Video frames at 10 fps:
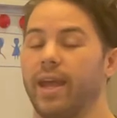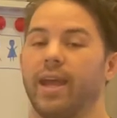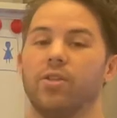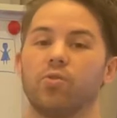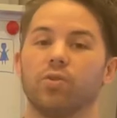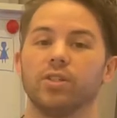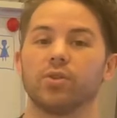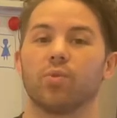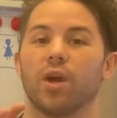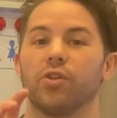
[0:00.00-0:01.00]
And the reason
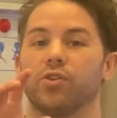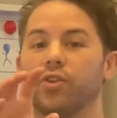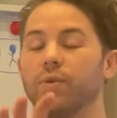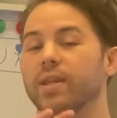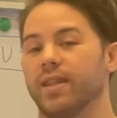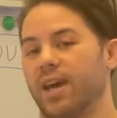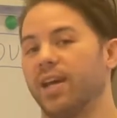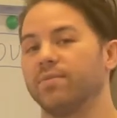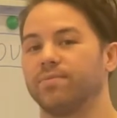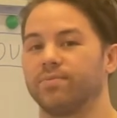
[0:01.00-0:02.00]
why they're doing
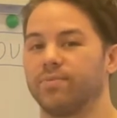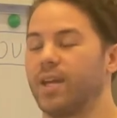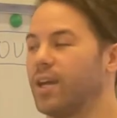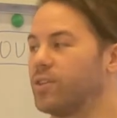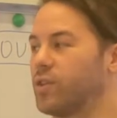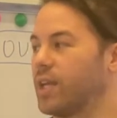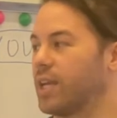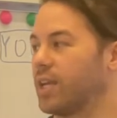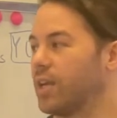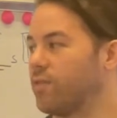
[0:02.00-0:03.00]
that is so they can
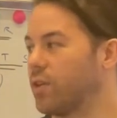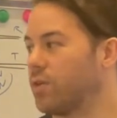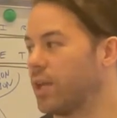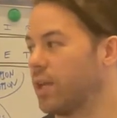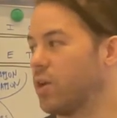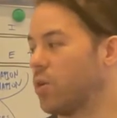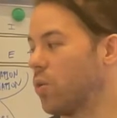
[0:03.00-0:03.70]
give you the